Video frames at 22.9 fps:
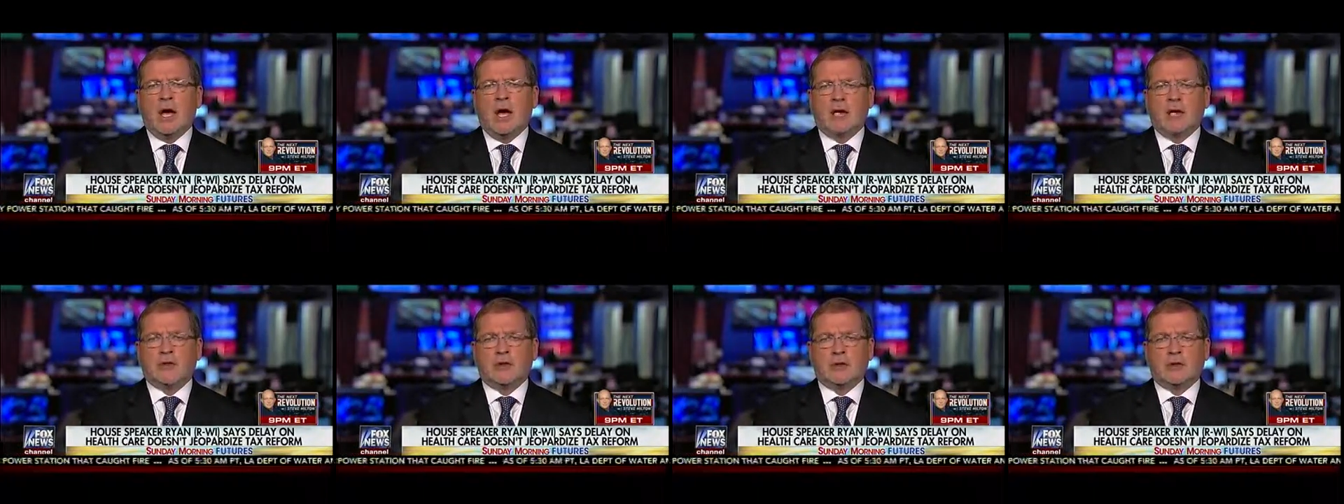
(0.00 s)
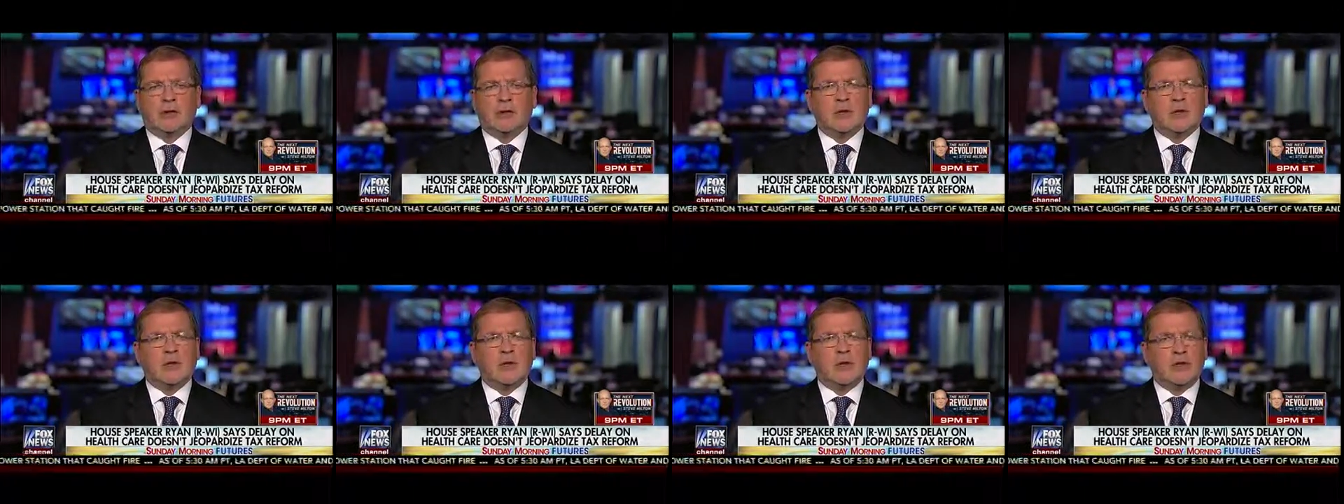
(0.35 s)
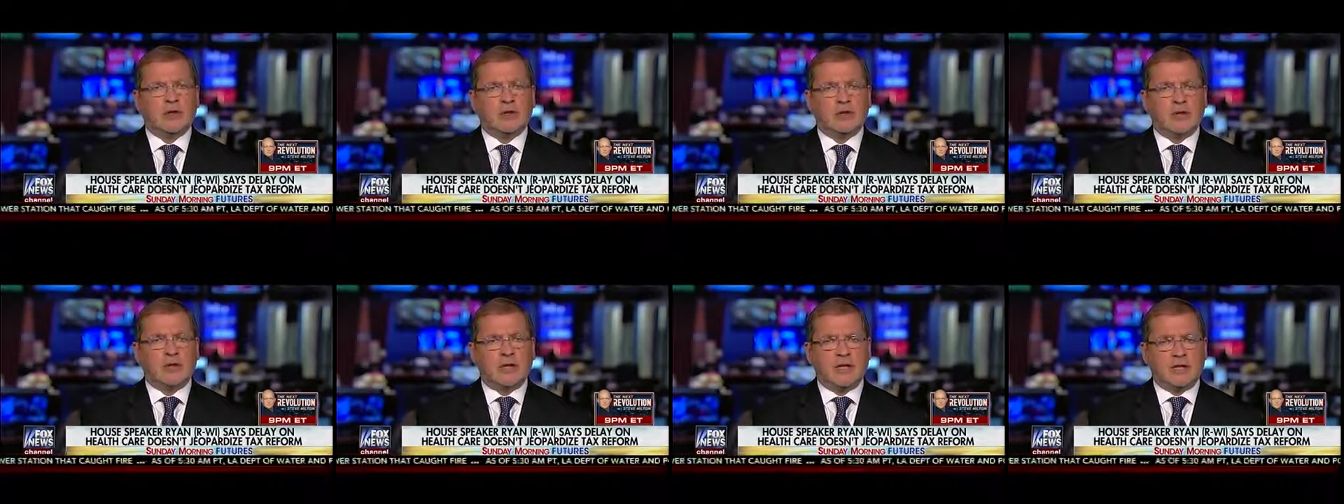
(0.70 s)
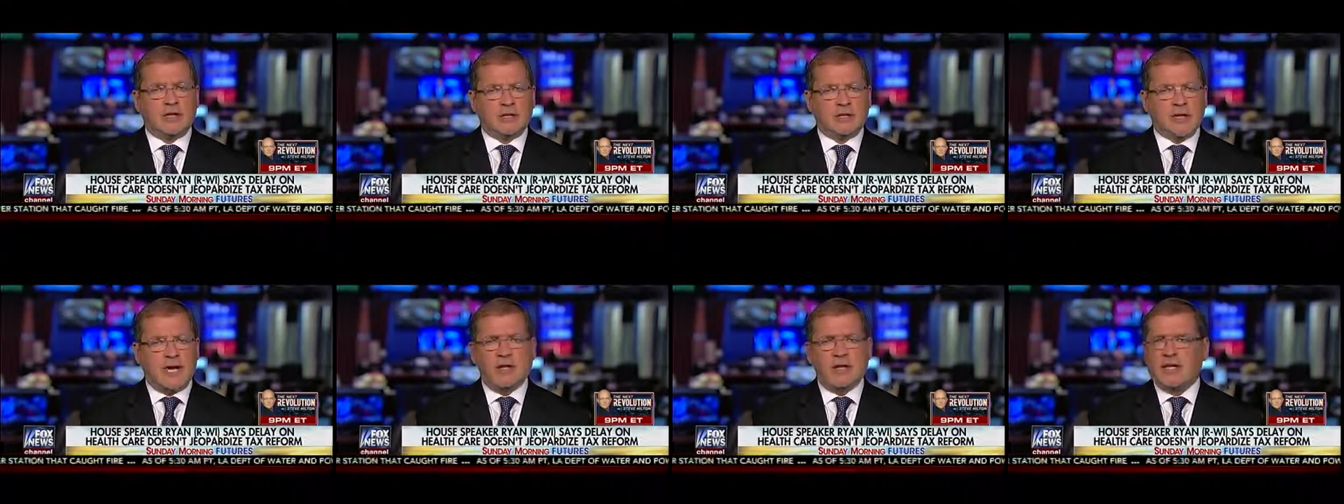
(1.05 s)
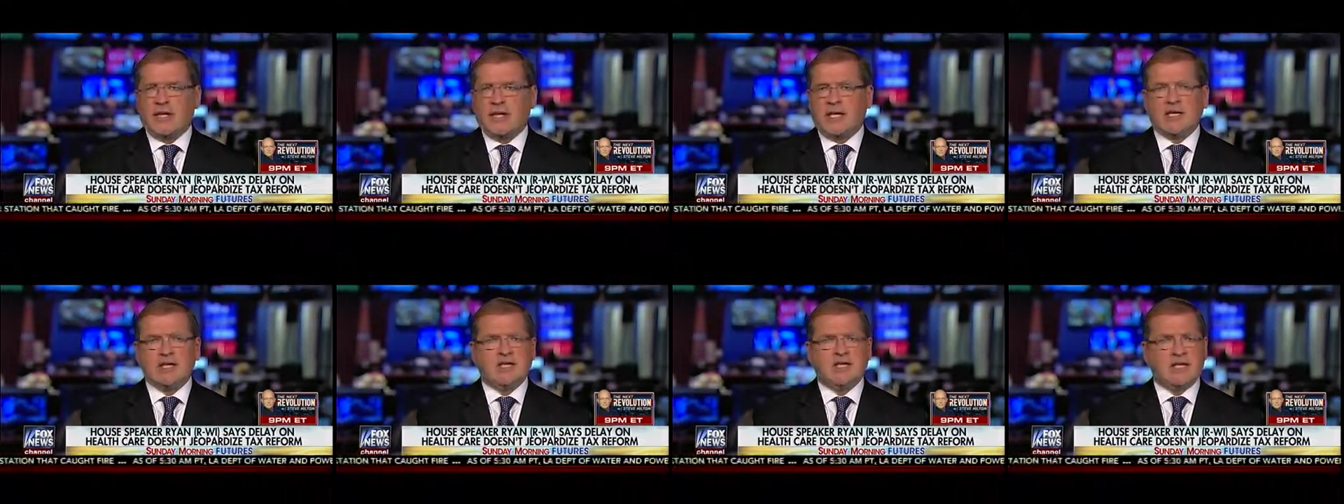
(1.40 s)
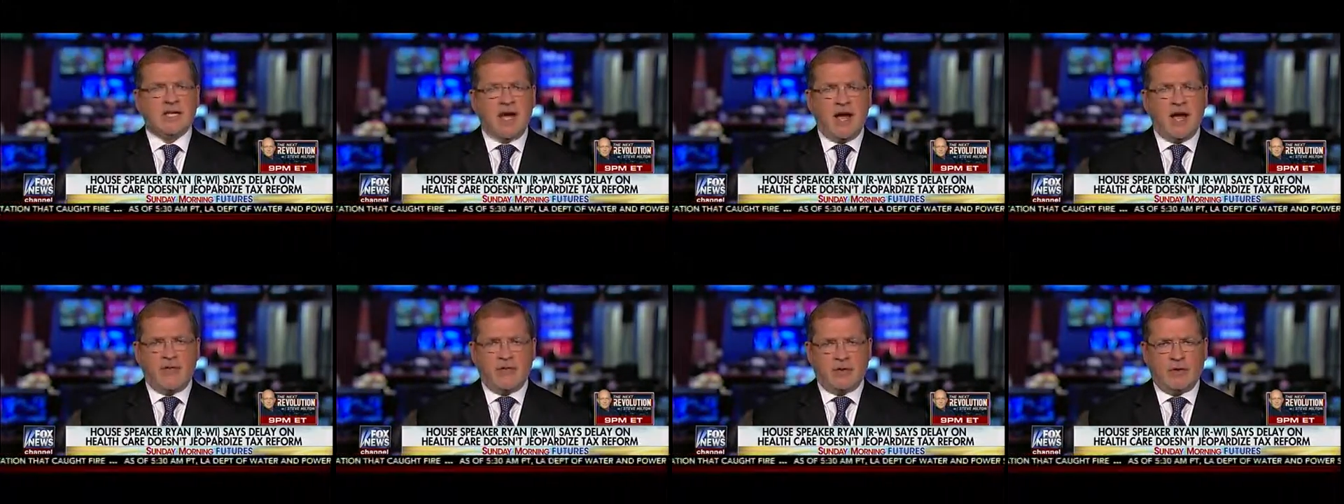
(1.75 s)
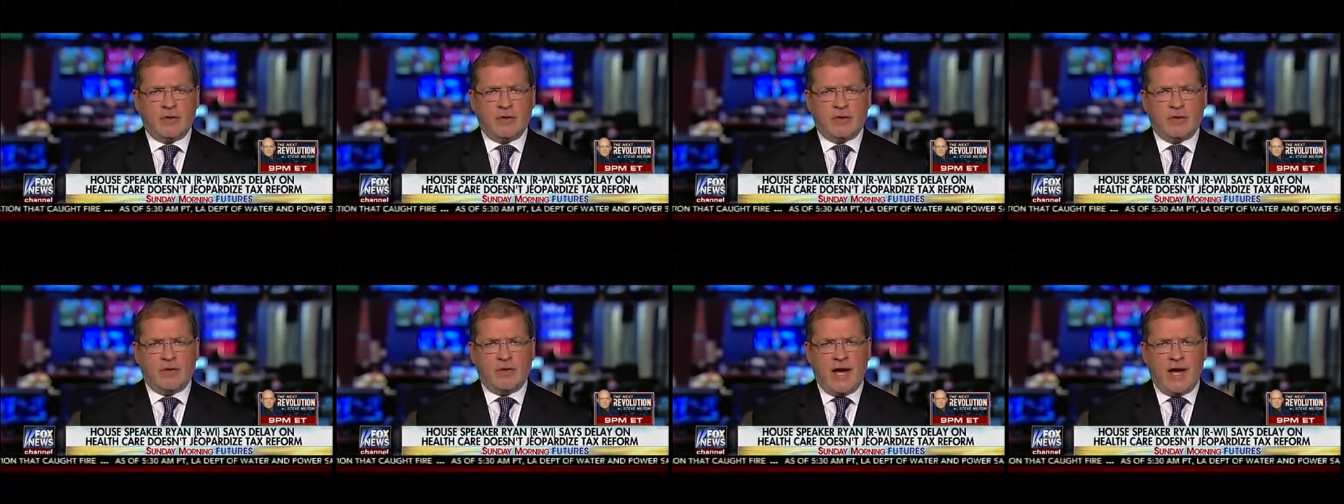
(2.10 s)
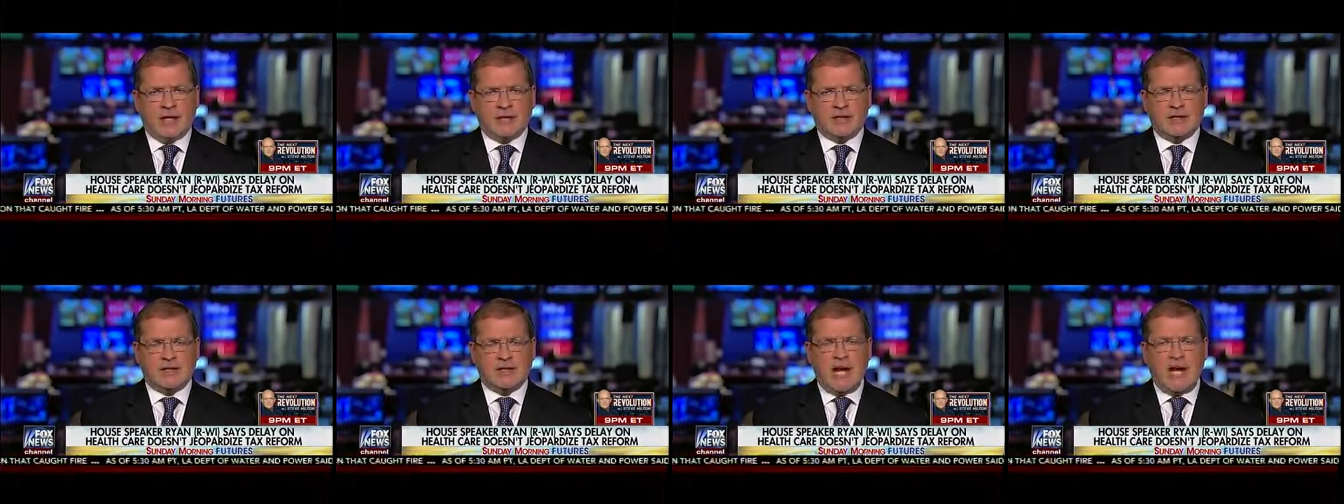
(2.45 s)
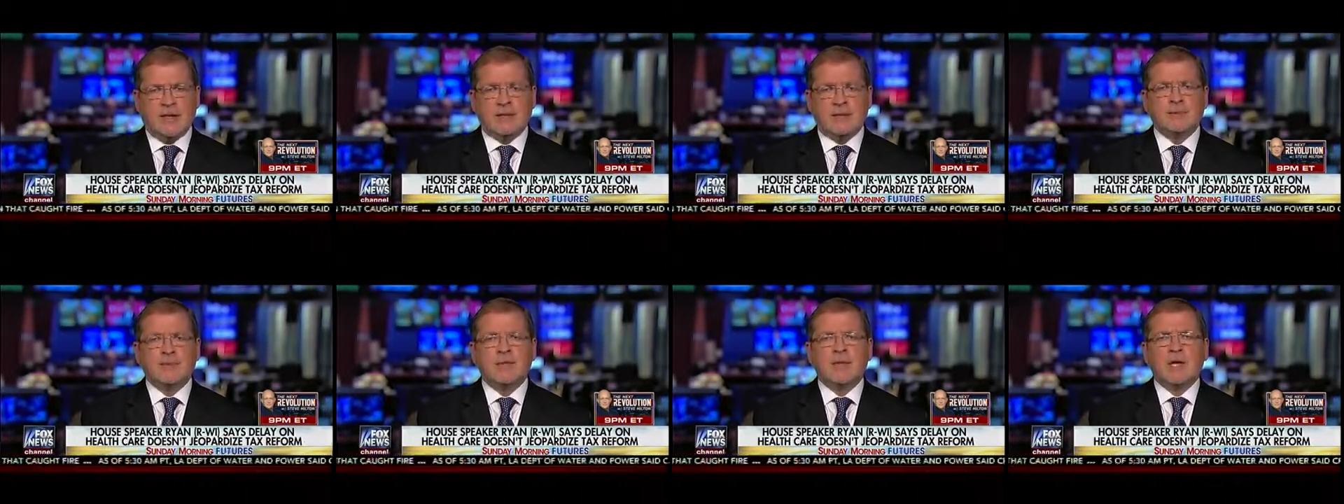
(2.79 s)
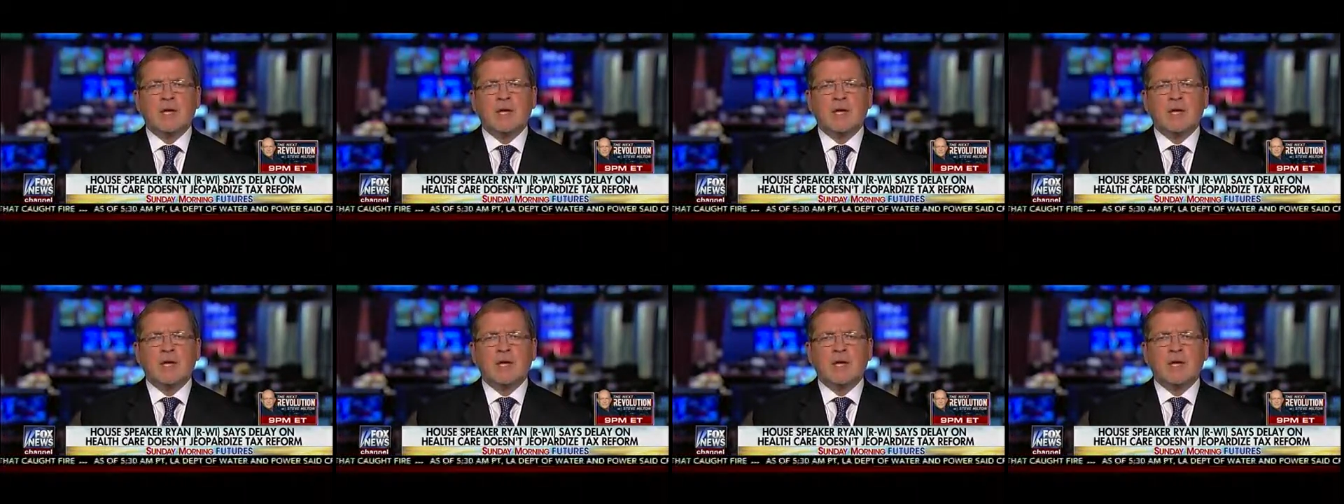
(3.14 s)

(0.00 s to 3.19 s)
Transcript: Certainly Mnuchin has said that he's never heard that said.